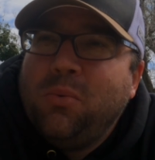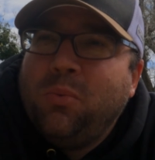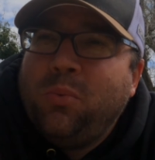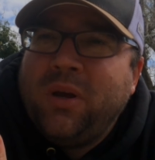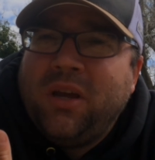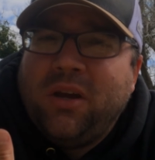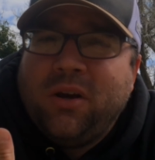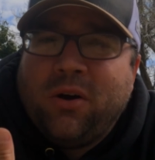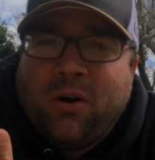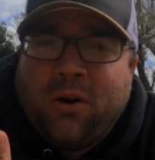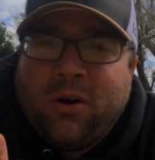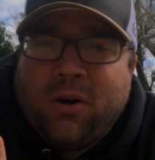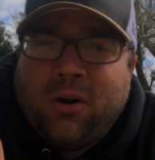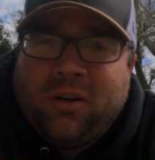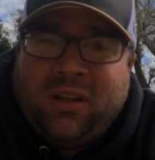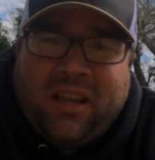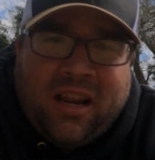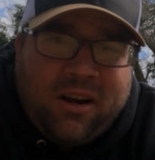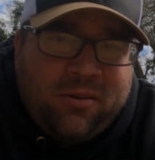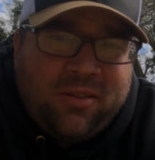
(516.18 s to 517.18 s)
we
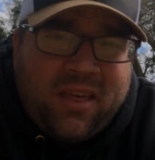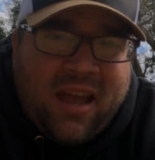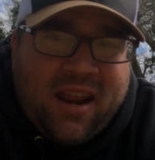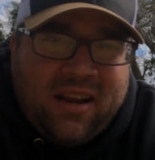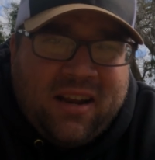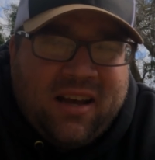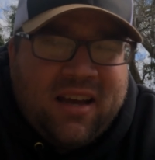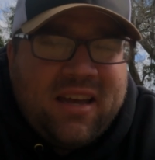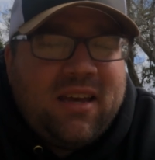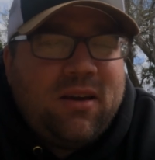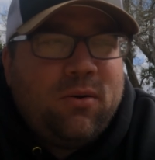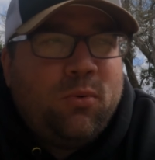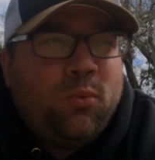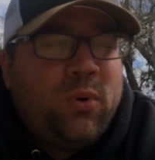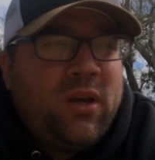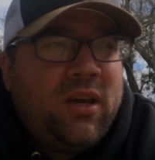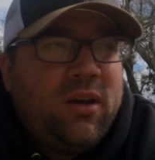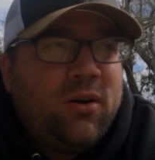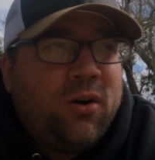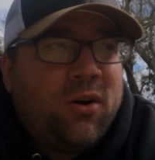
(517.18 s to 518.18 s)
heard later that night,
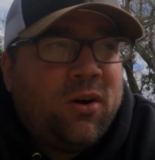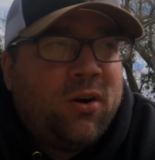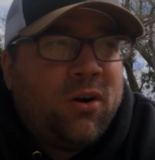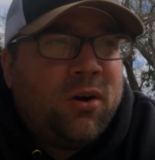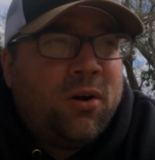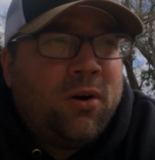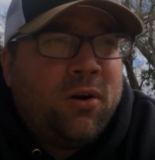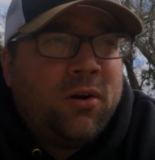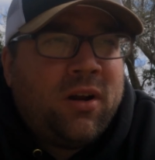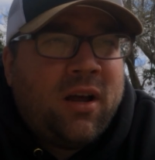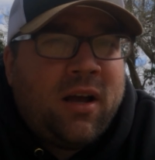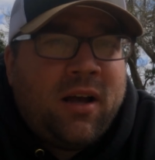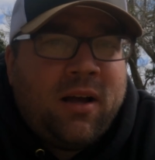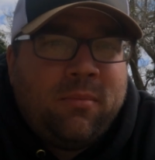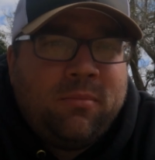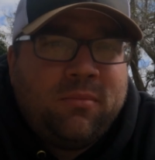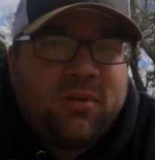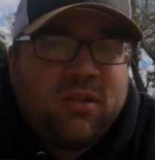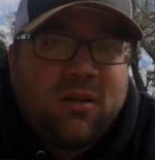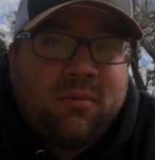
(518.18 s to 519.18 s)
we heard
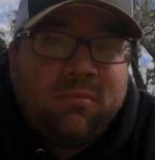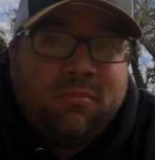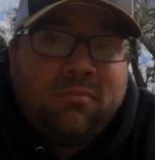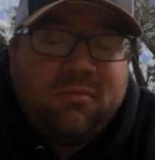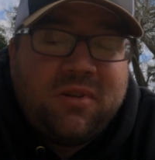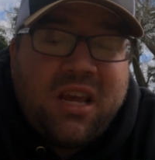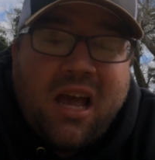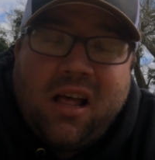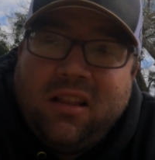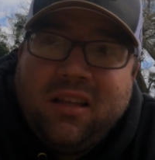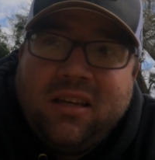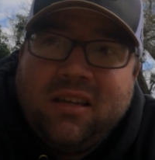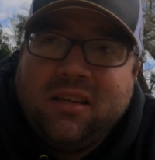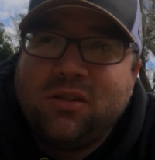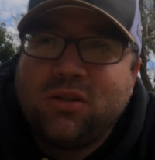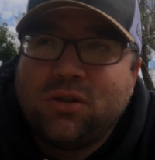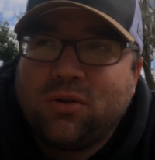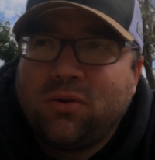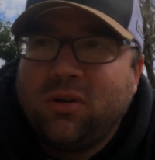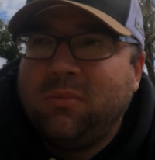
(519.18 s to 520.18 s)
some yelling and
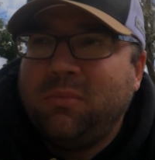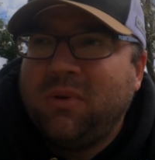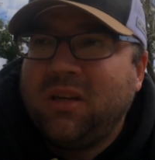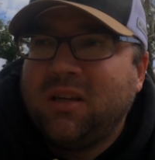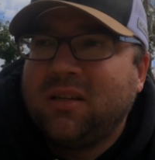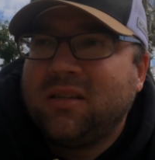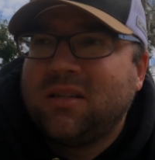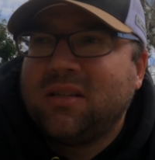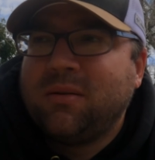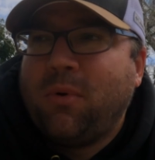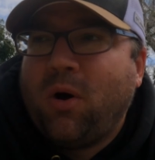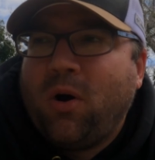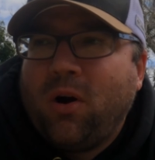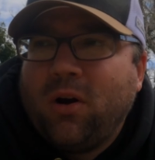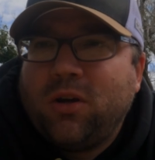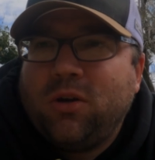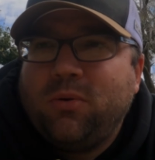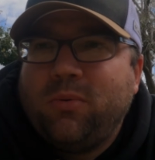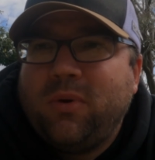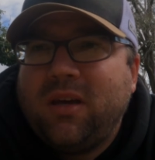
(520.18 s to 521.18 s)
screaming and some
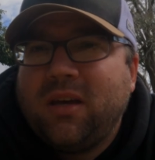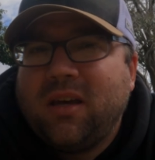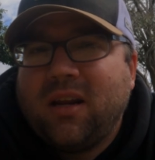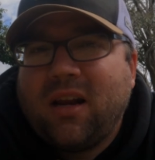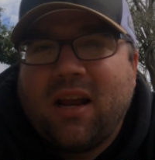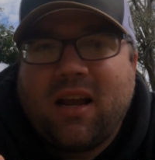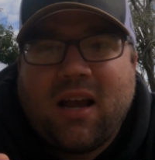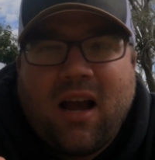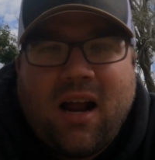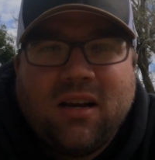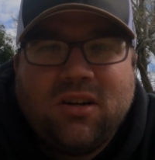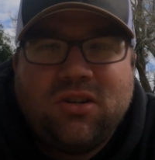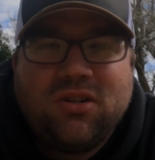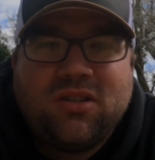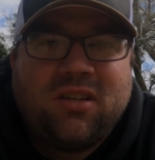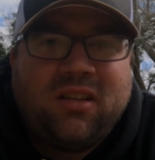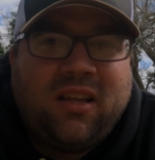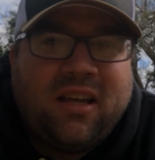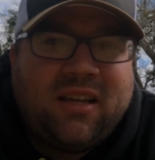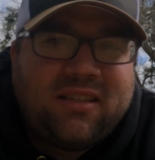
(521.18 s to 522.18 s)
arguing, and I kind of
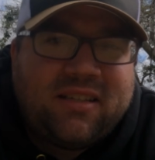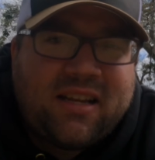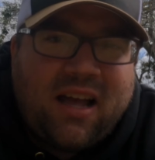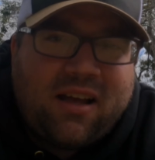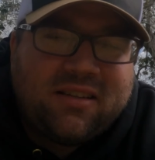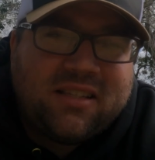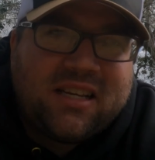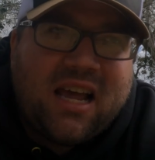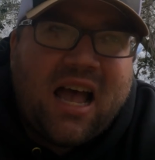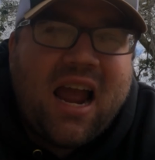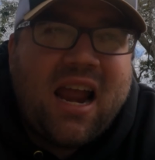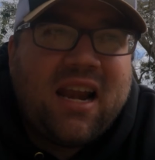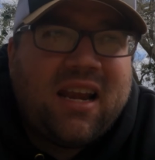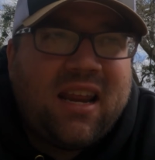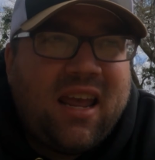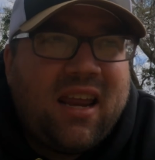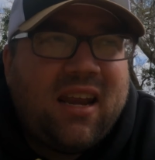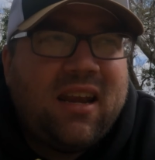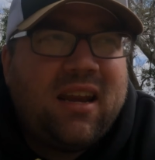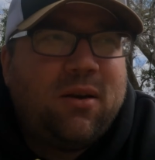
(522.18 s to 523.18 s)
just glanced outside,
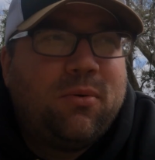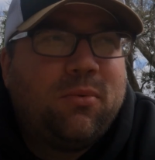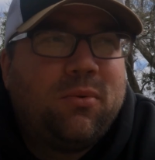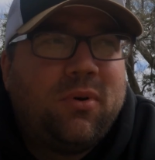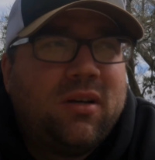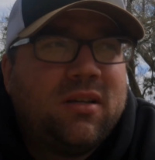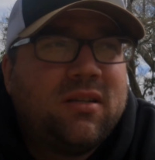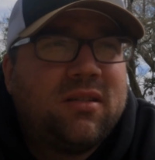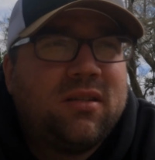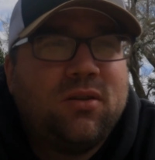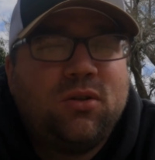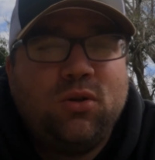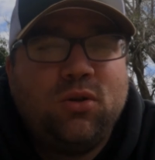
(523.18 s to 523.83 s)
and it was the